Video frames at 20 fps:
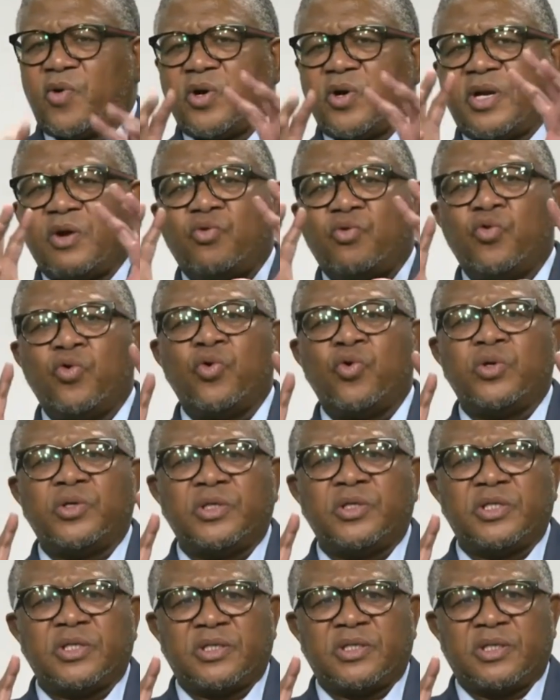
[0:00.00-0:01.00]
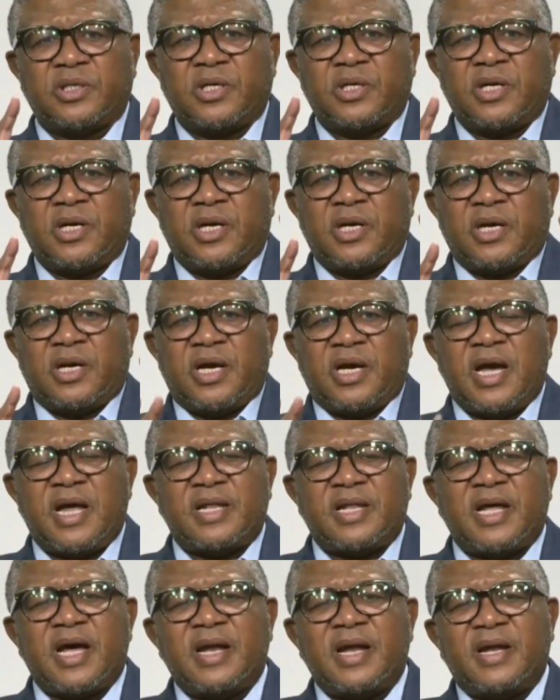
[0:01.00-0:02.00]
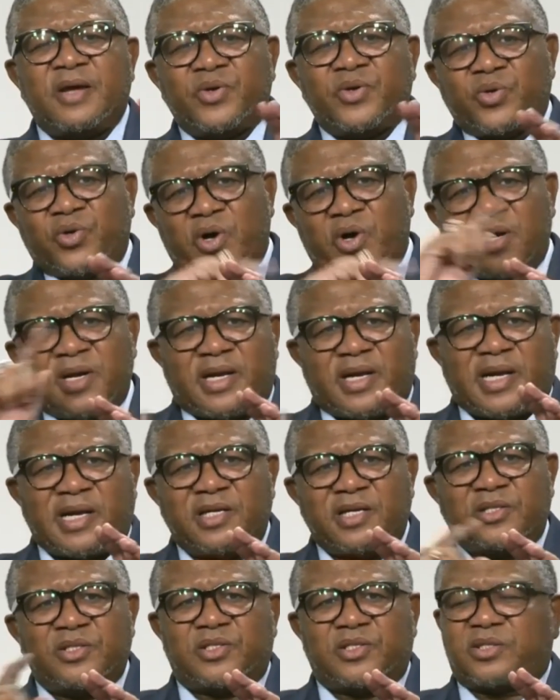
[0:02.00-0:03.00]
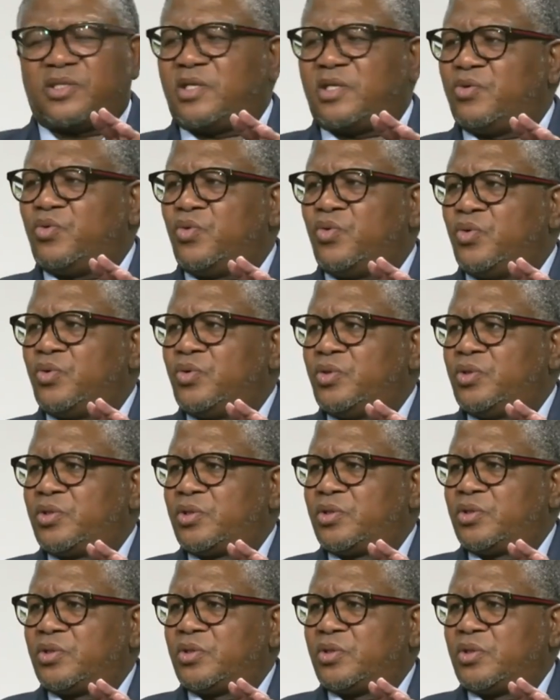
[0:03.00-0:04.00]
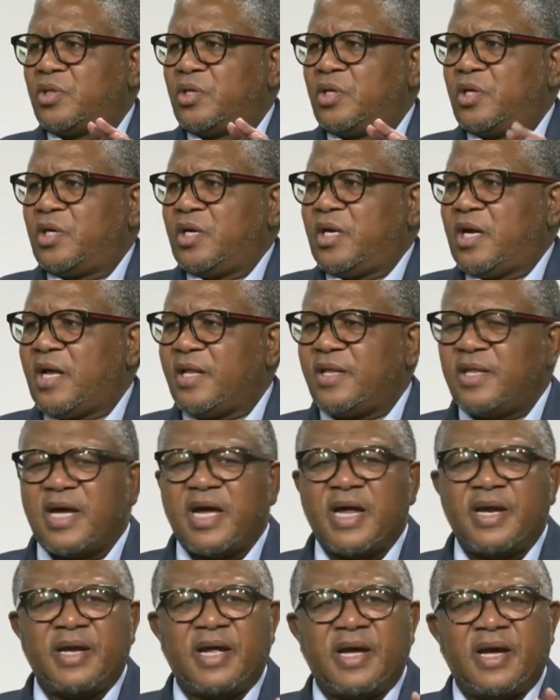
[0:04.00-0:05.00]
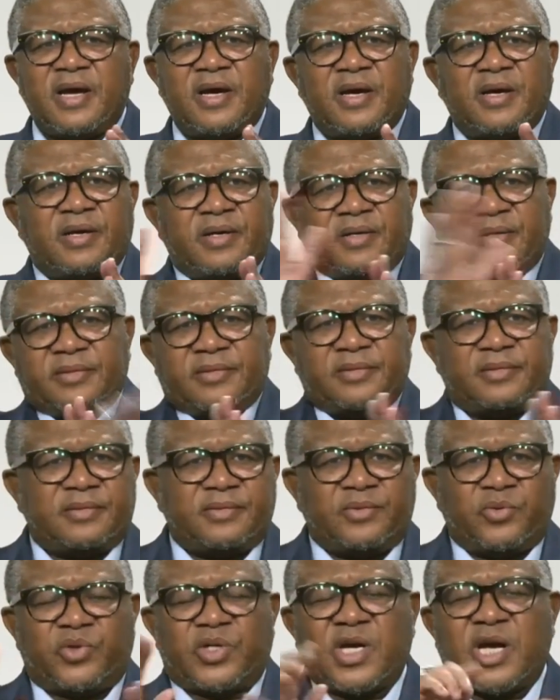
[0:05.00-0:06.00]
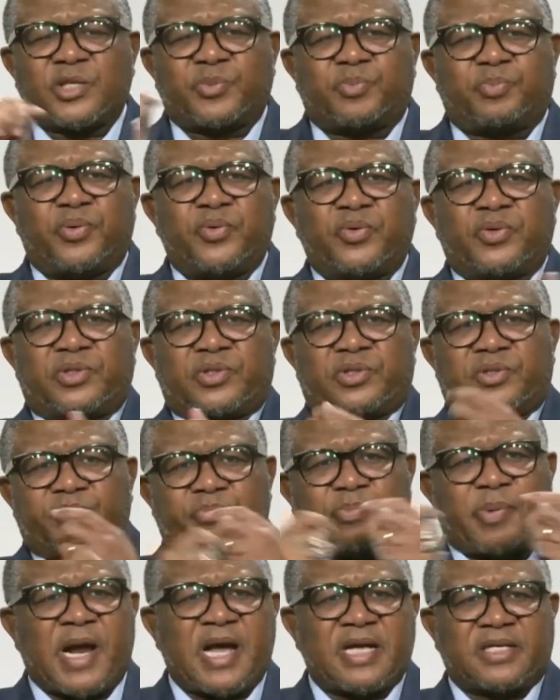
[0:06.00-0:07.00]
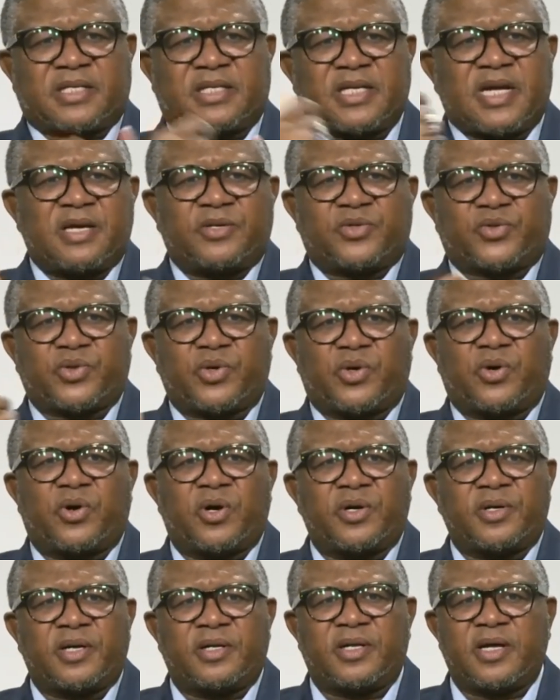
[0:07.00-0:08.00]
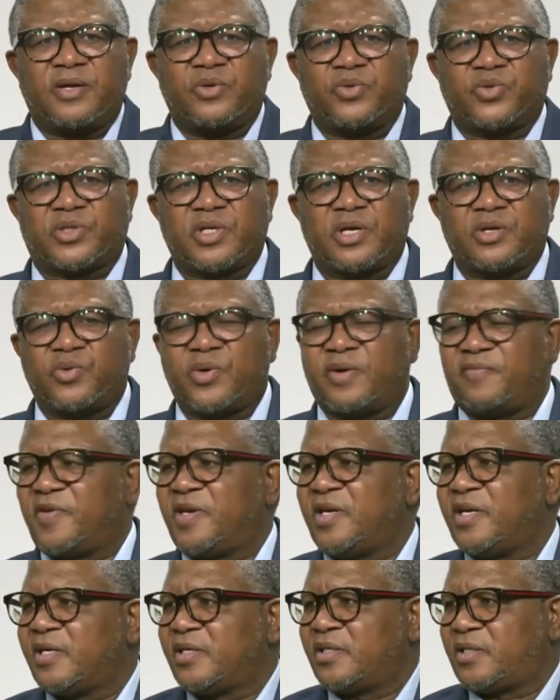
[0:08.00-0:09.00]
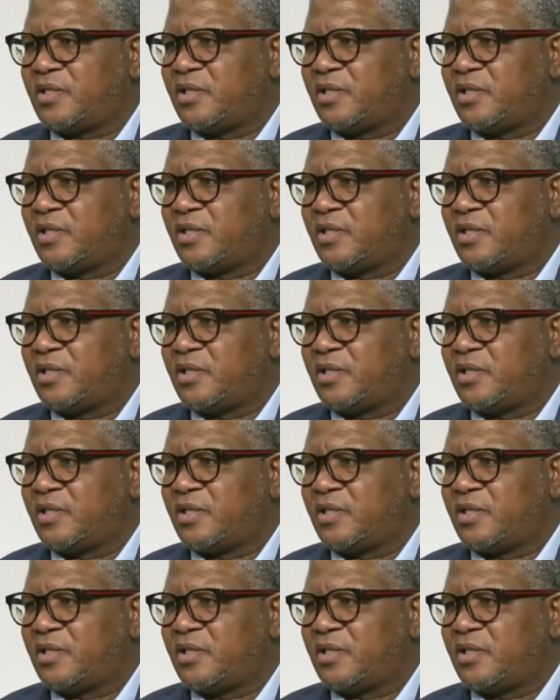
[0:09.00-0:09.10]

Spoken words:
a wound, and then you don't cleanse the wound. And then you just put plaster and so on, and then you say you have healed.